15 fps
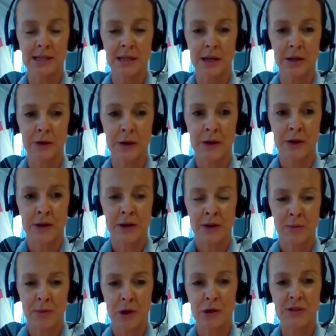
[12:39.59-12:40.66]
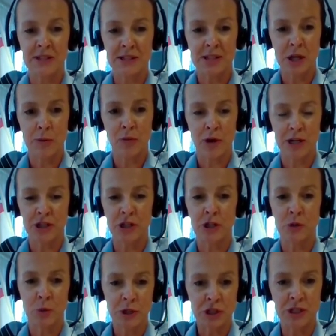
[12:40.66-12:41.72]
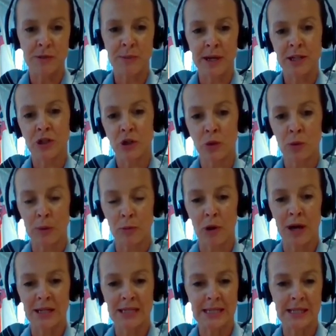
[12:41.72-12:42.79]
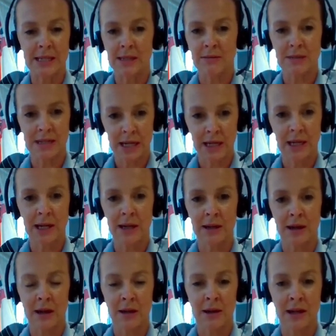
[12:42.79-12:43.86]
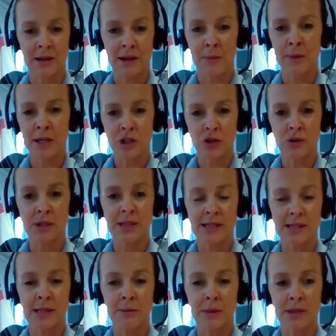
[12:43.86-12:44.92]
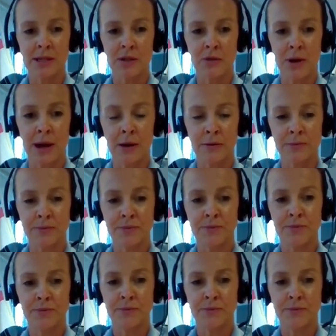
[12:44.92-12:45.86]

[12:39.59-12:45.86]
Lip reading: So because it's so pressured, we just make sure we practice it daily, and that makes sure that it's seamless throughout.